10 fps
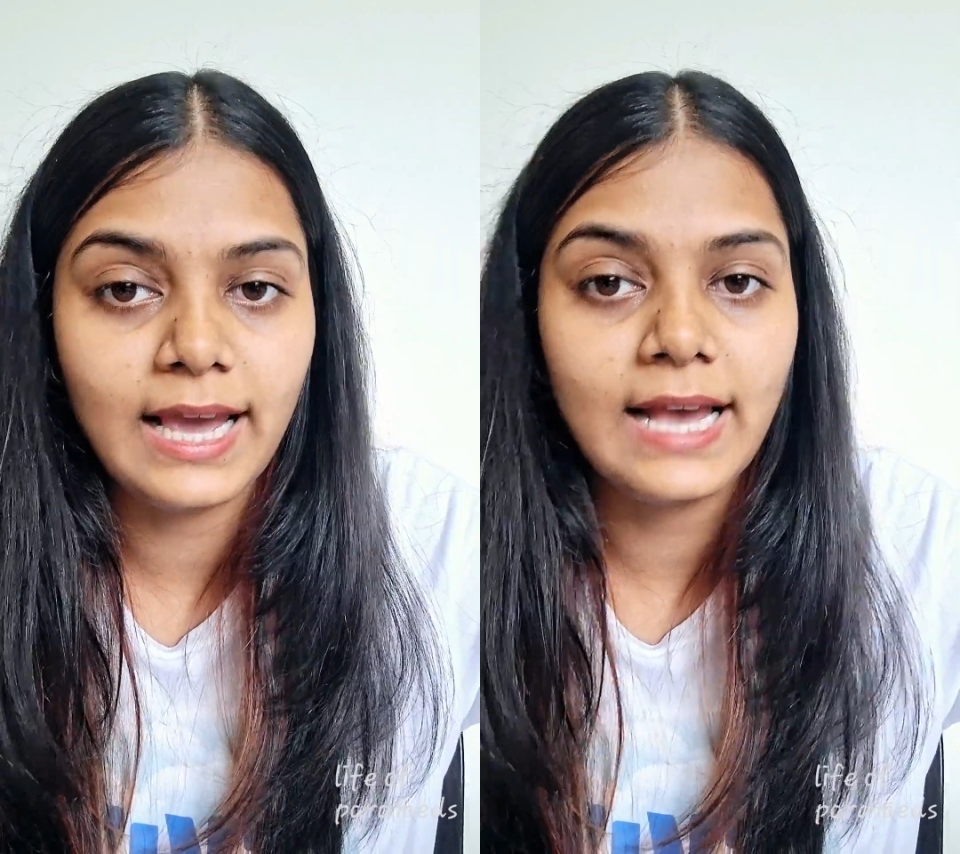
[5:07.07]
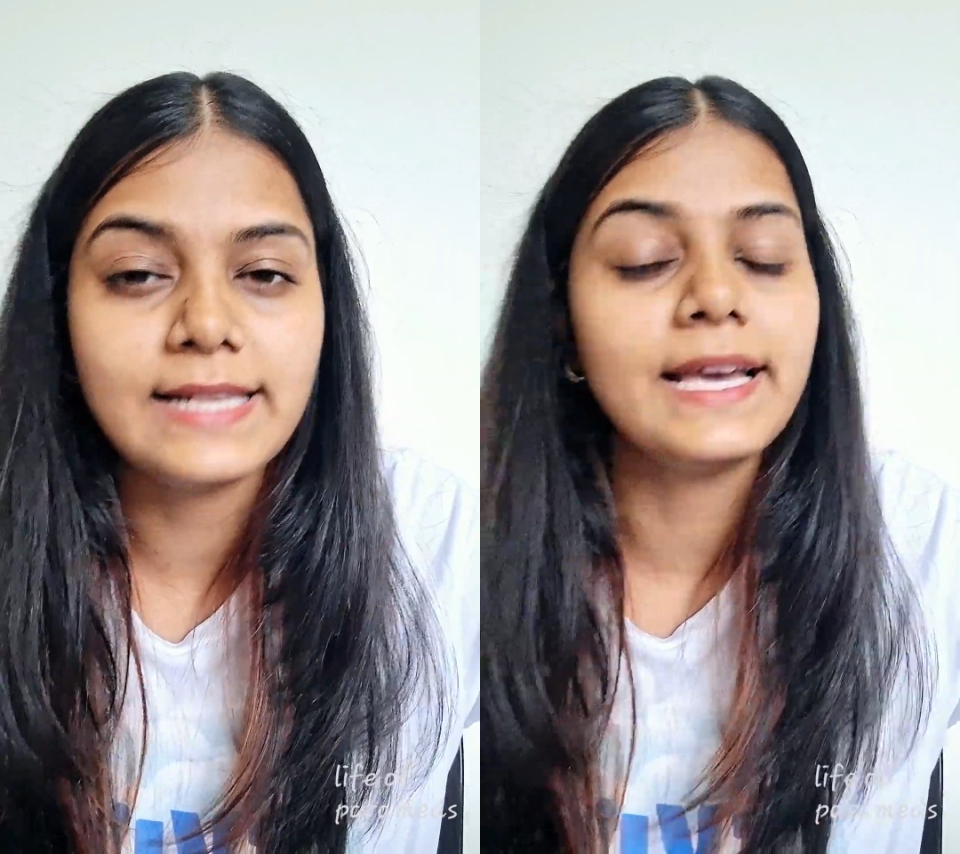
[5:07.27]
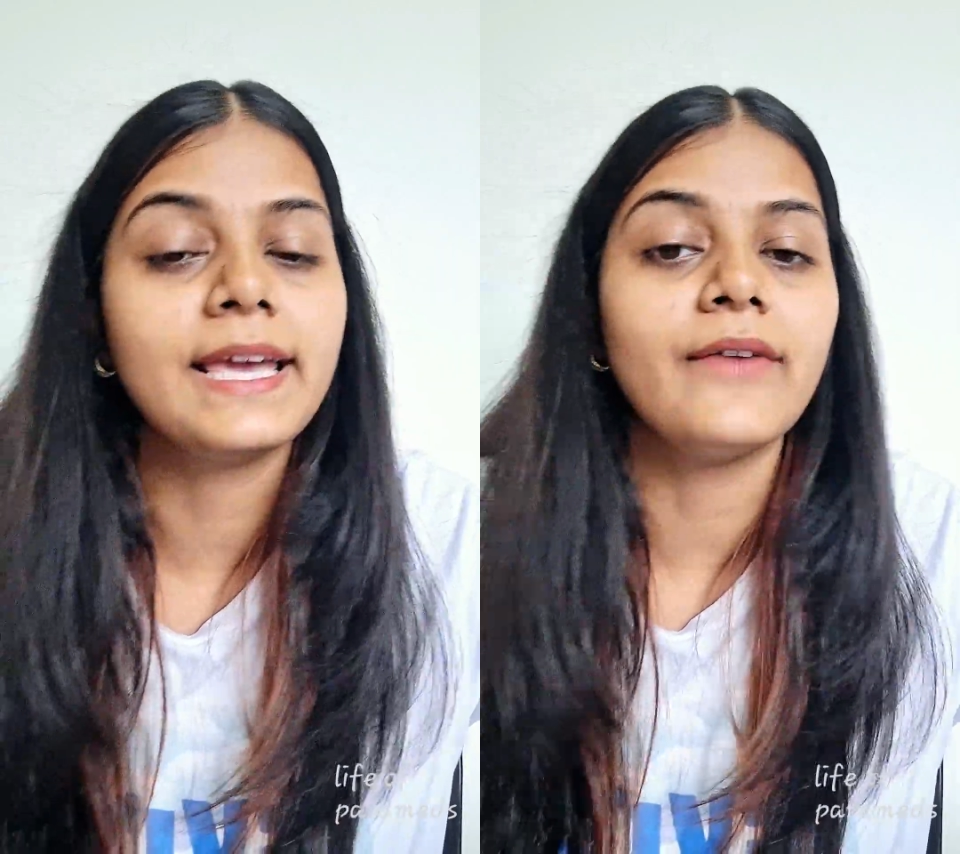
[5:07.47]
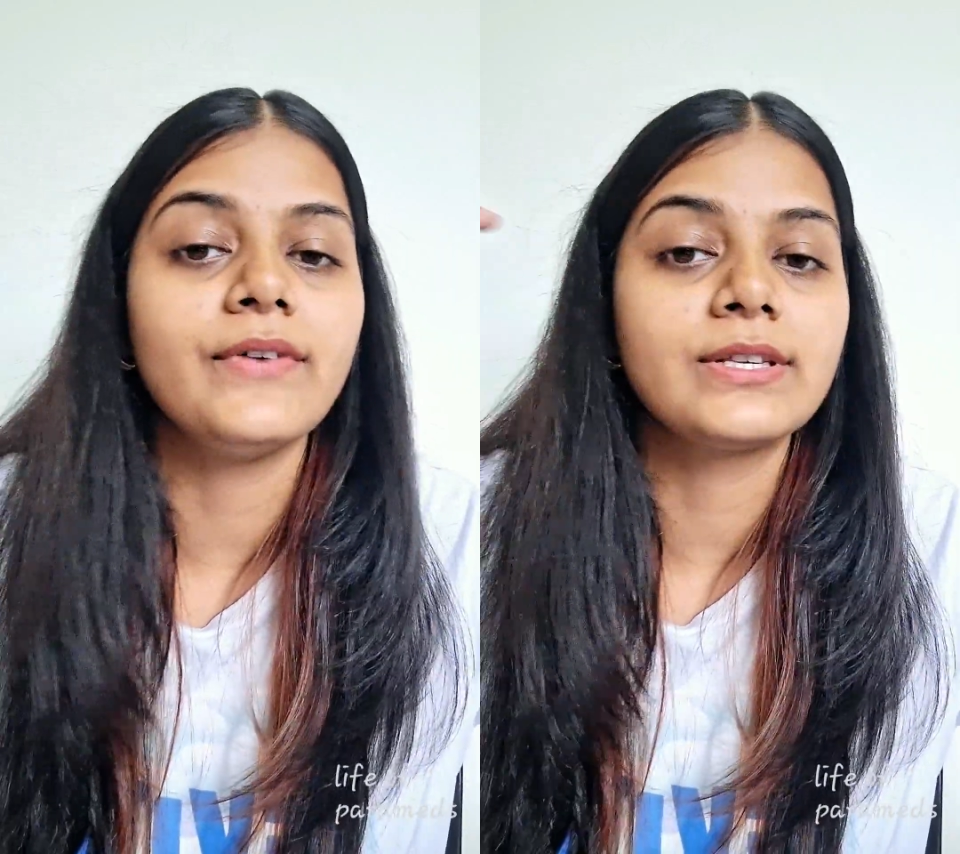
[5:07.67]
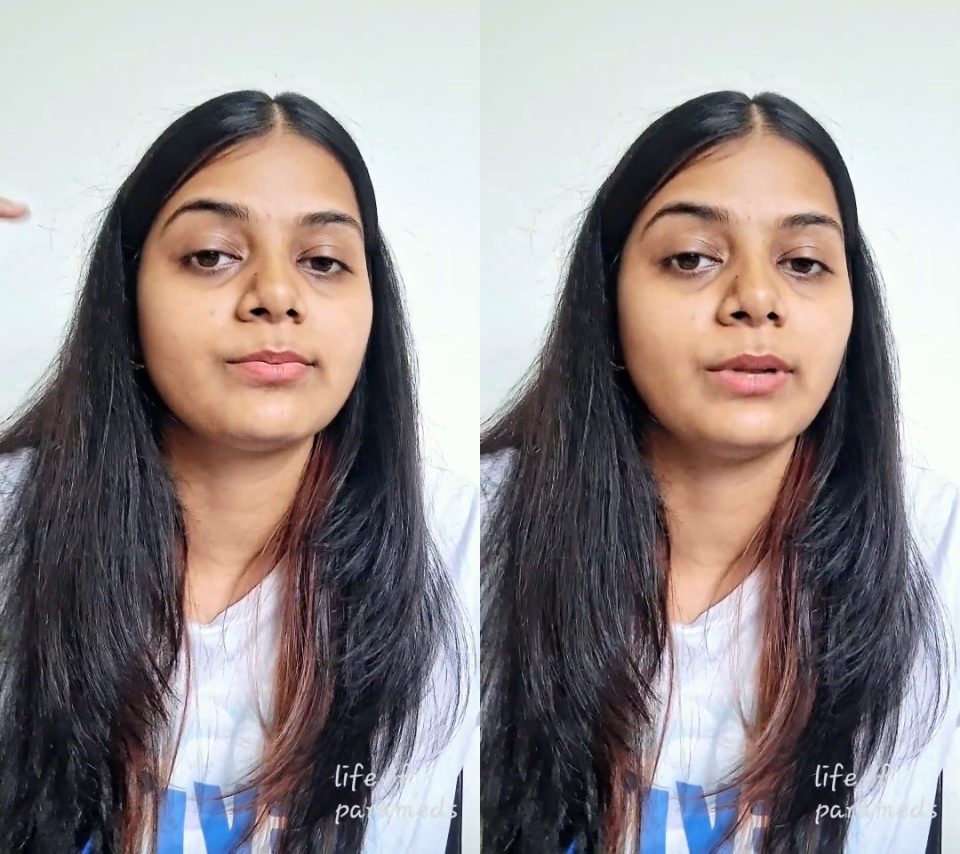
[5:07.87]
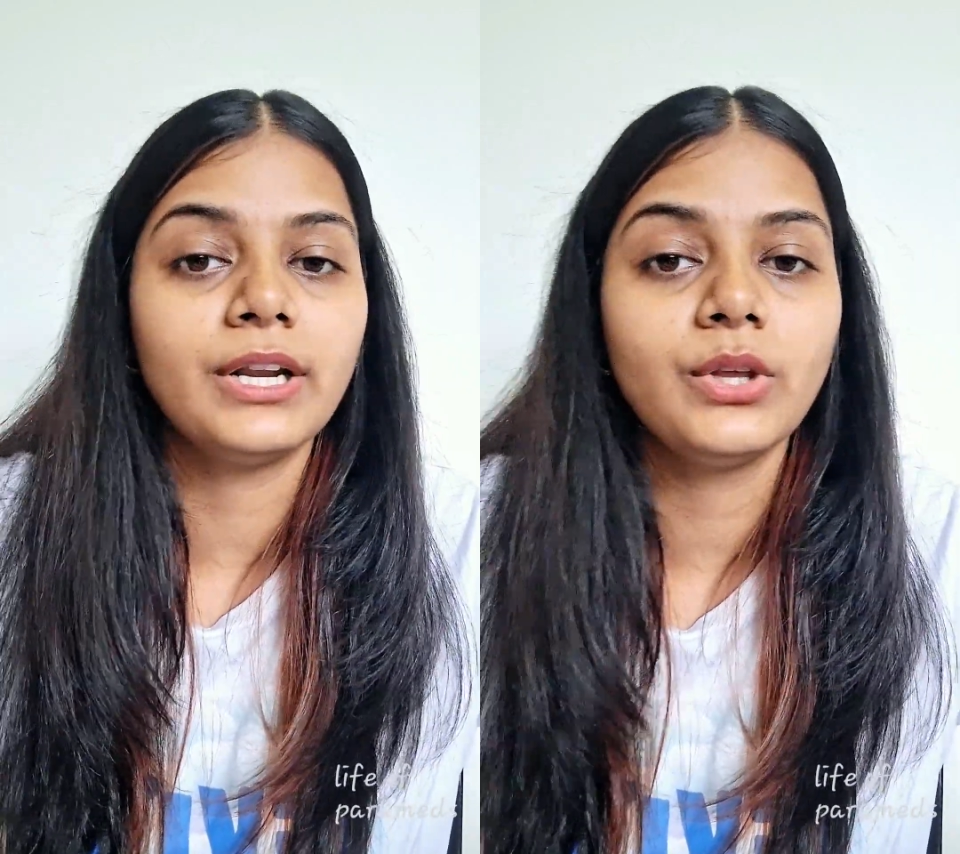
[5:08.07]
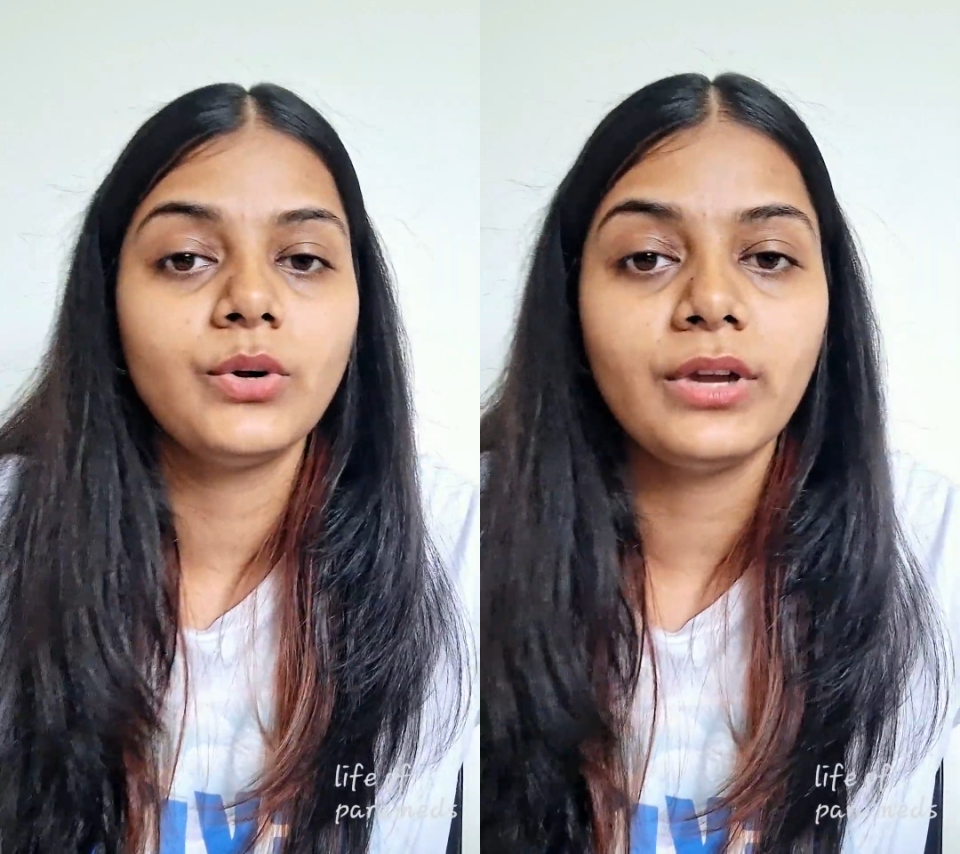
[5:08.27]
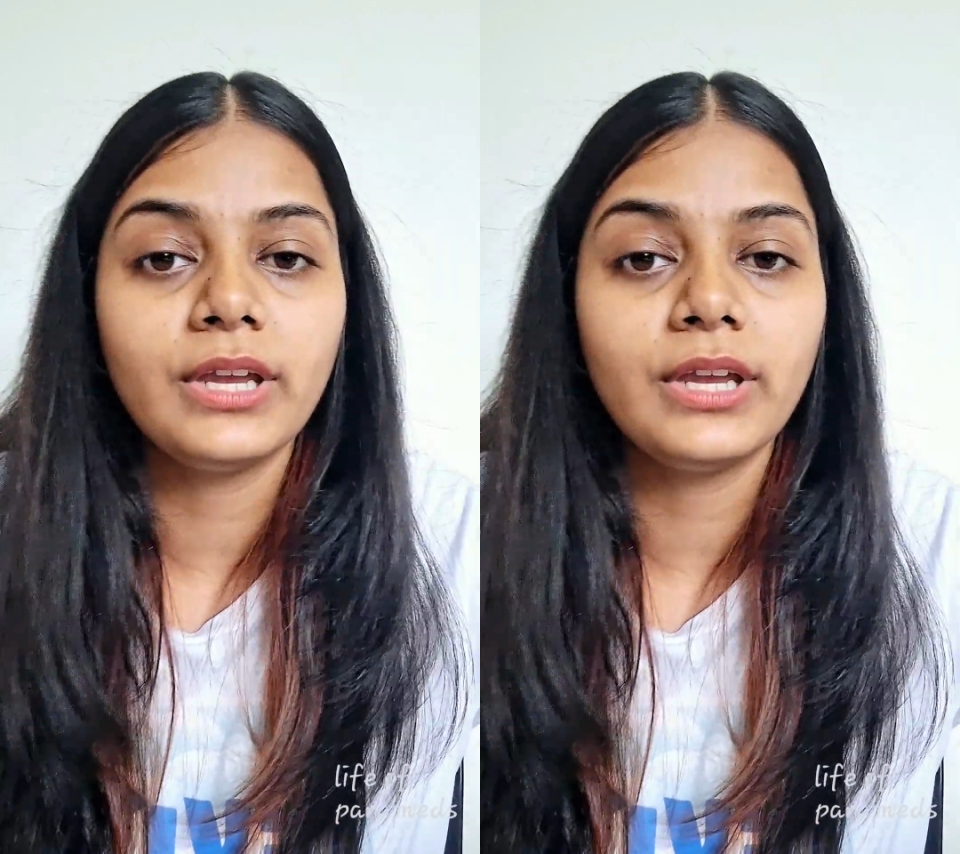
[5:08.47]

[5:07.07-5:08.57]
As I have explained you